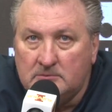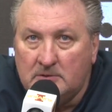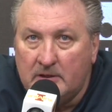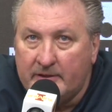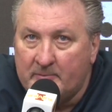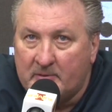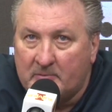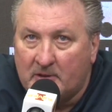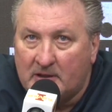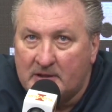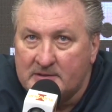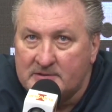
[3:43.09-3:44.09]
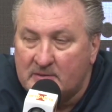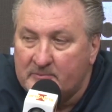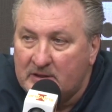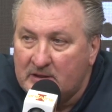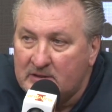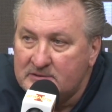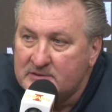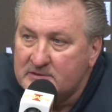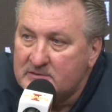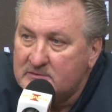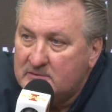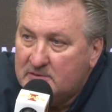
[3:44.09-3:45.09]
Well, Emmitt plays. I mean, he
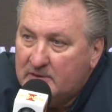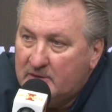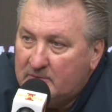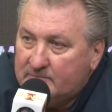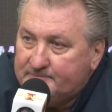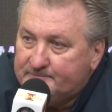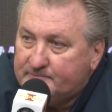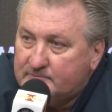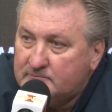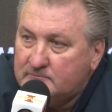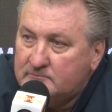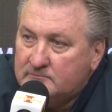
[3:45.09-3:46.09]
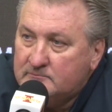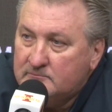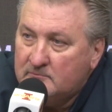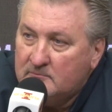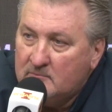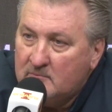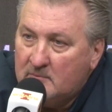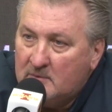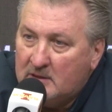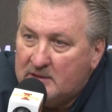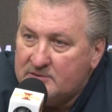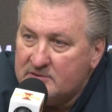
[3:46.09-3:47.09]
just, you know,
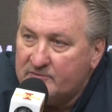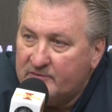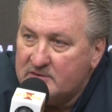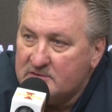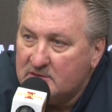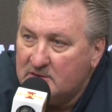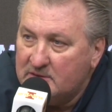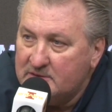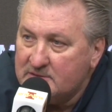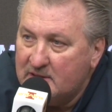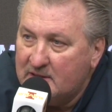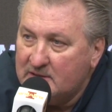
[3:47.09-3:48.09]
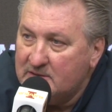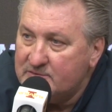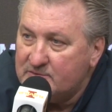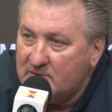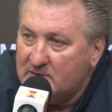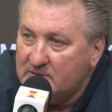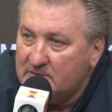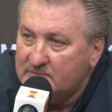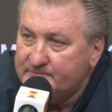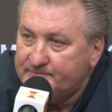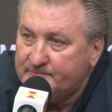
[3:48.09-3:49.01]
he just physically, he's got to get stronger.